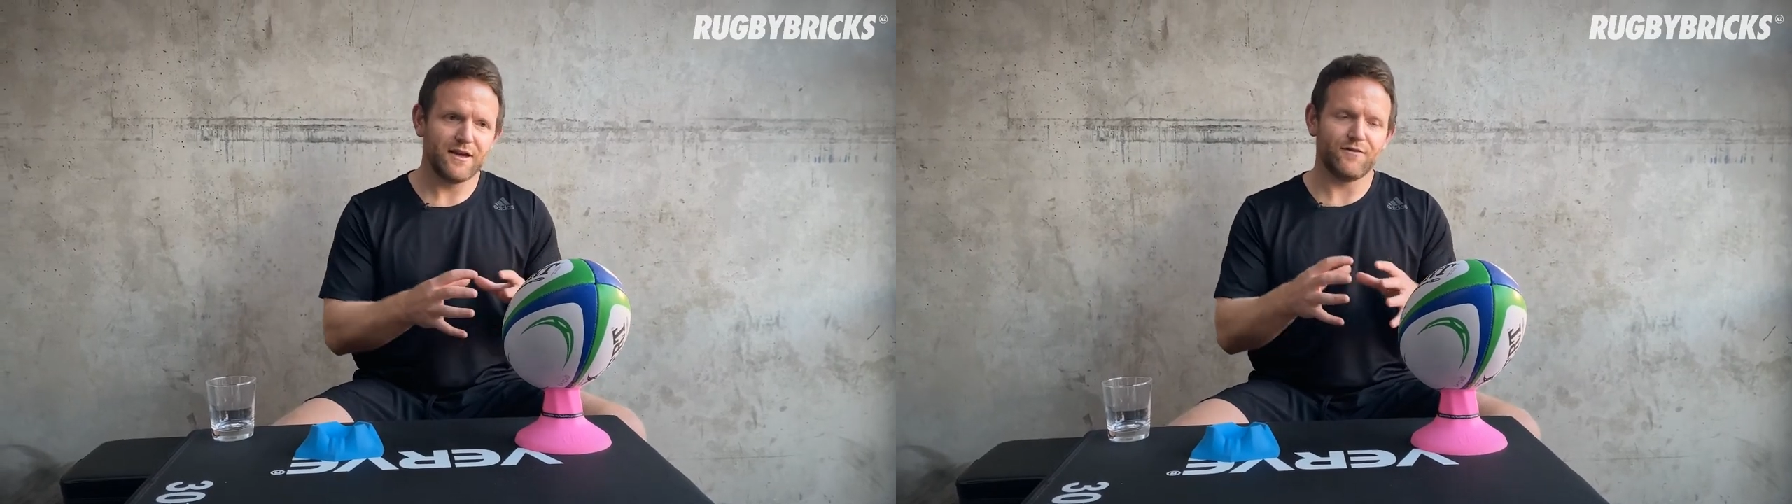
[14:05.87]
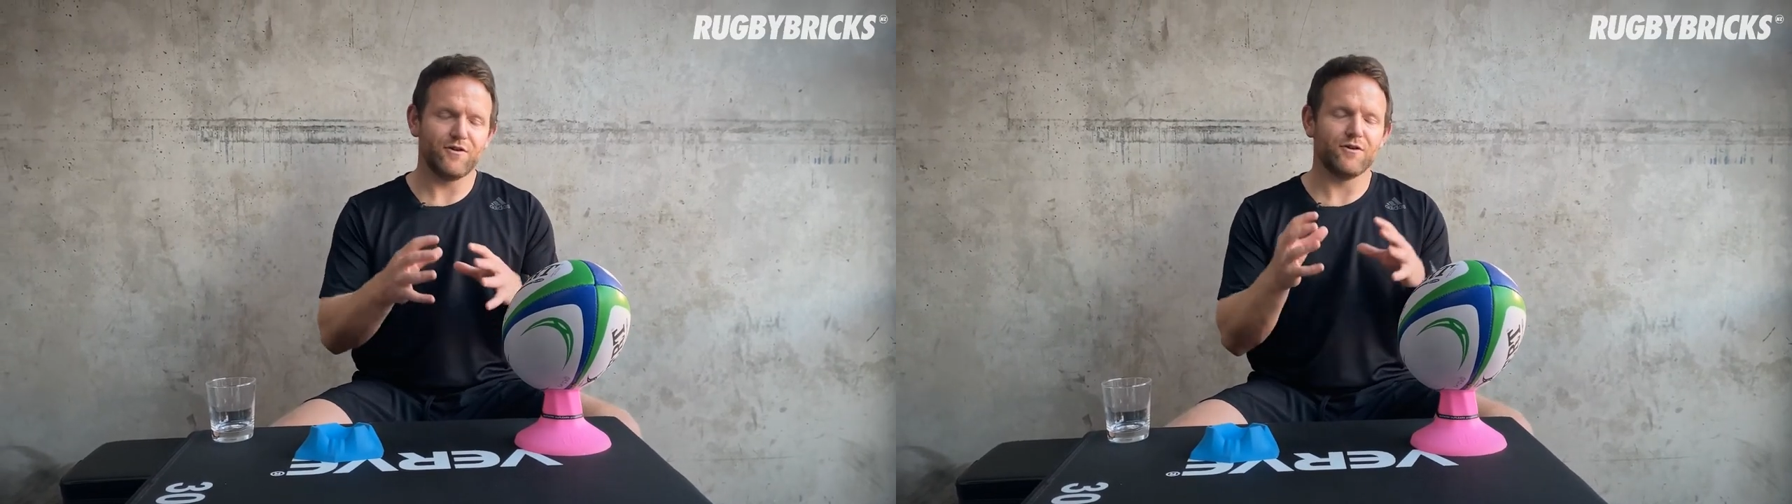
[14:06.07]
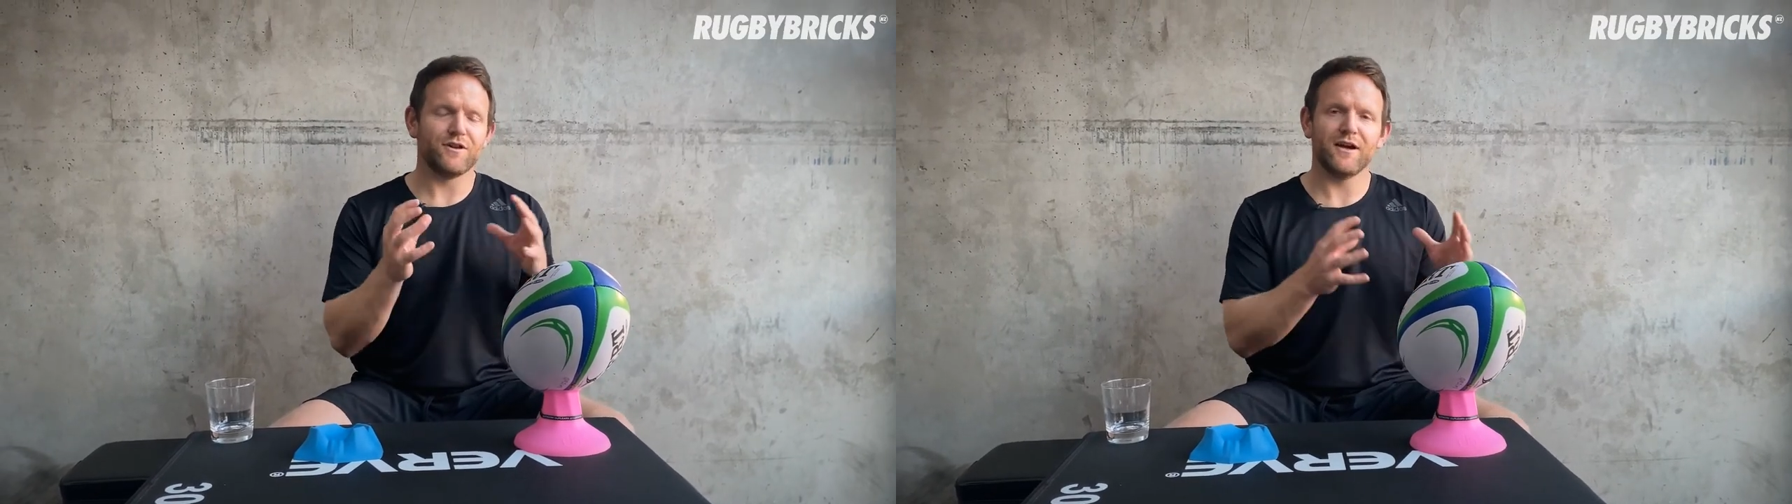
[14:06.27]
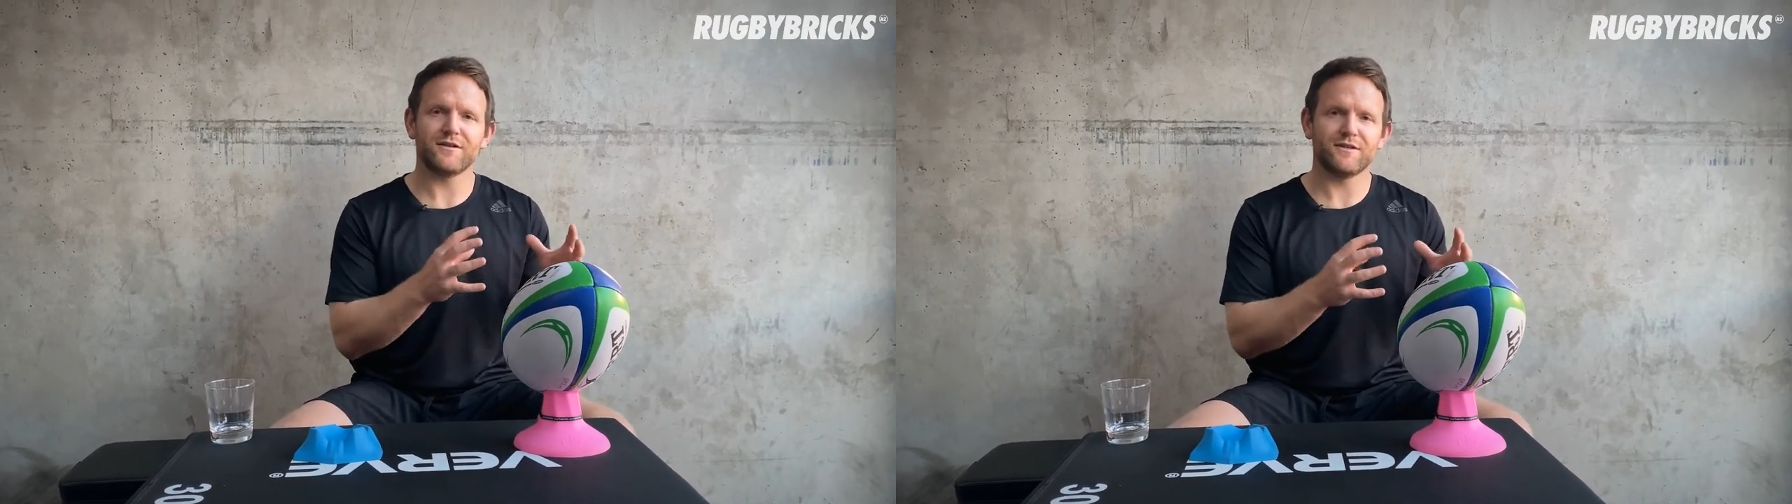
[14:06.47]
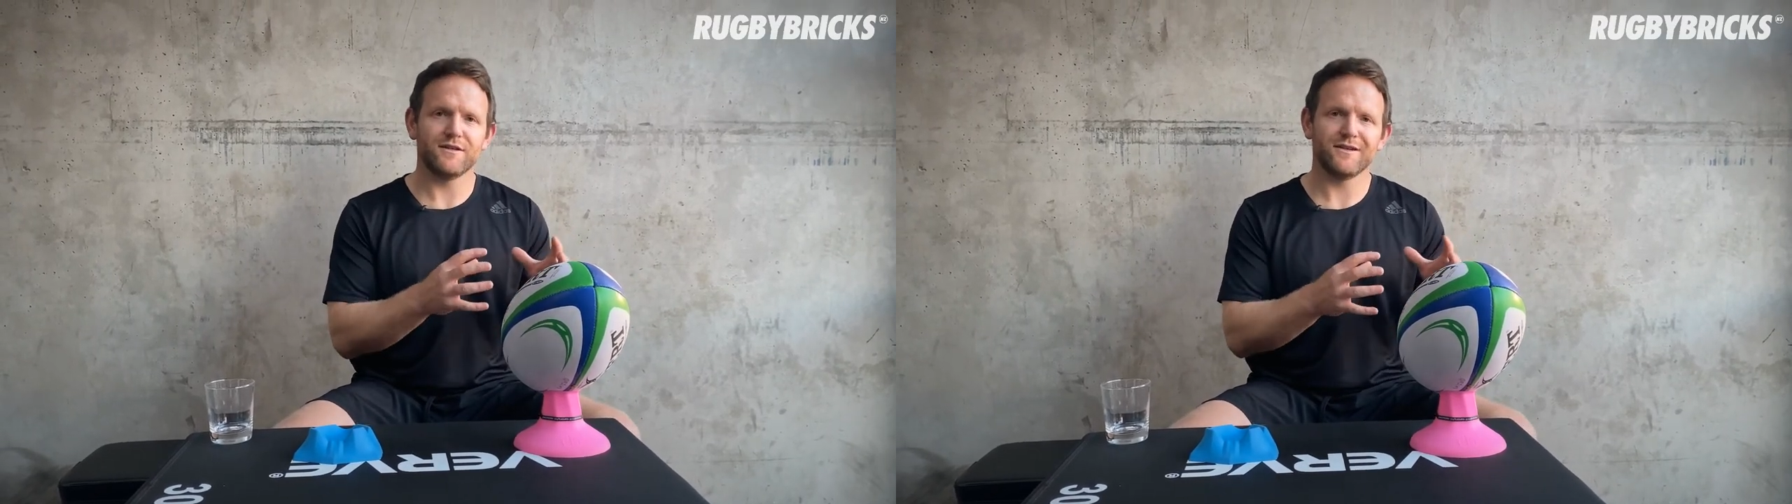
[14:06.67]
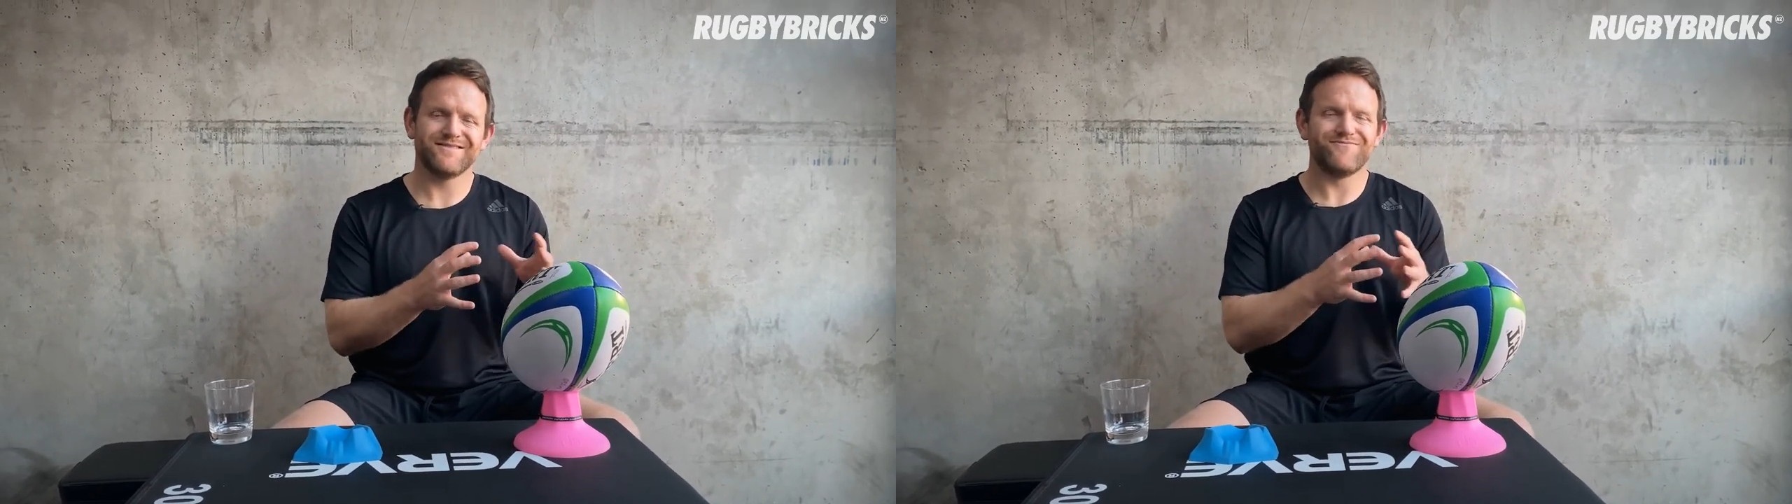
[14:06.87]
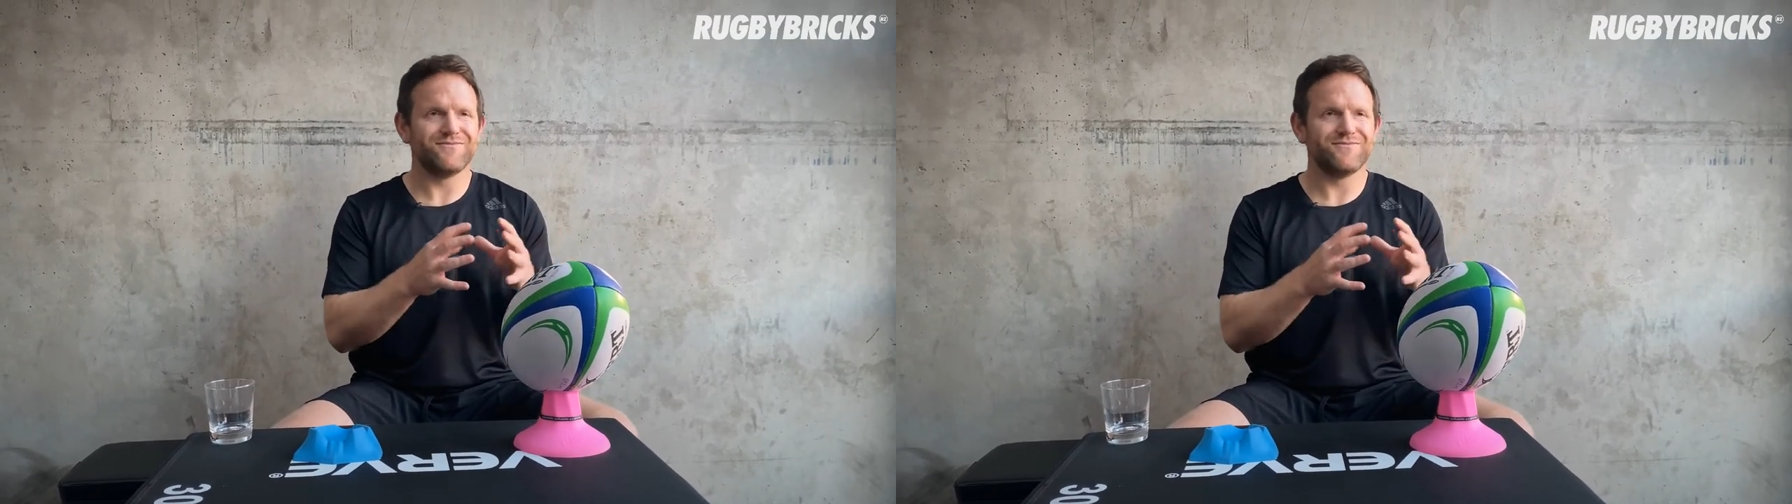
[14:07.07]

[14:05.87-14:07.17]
If you're a youngster,